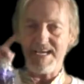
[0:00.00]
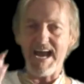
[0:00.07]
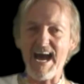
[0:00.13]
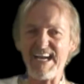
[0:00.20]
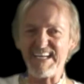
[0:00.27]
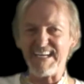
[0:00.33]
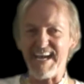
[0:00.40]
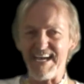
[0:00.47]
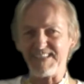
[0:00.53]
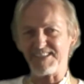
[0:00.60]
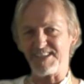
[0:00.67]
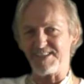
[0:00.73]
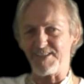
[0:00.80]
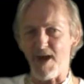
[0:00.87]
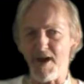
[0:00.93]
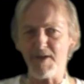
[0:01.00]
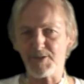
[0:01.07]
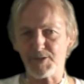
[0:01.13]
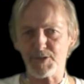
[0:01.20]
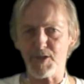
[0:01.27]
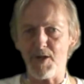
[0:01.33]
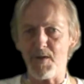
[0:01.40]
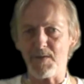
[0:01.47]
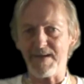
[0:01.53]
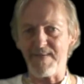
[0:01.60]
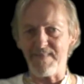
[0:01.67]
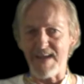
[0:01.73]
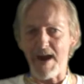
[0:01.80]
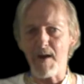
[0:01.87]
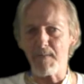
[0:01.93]
the allegations aren't true,
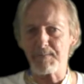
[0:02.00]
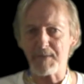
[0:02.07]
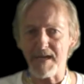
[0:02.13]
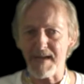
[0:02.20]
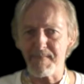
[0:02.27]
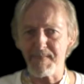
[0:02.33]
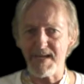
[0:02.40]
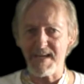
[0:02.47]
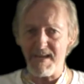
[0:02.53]
and if you don't believe